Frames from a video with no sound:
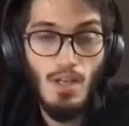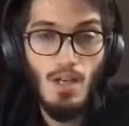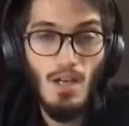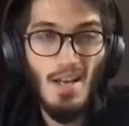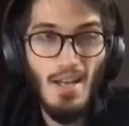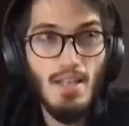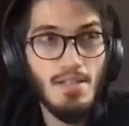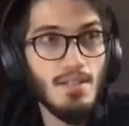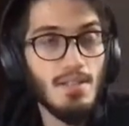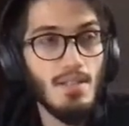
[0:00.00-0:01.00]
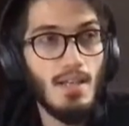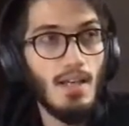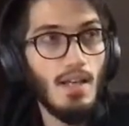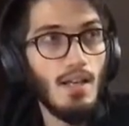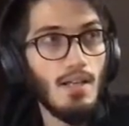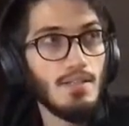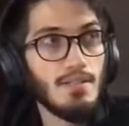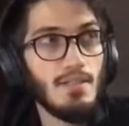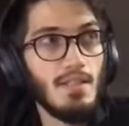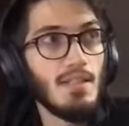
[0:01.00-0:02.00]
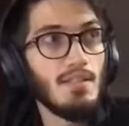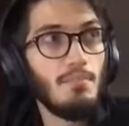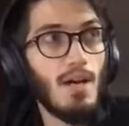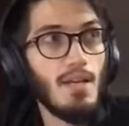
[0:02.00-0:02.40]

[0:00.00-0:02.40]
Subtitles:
I guess it's needed by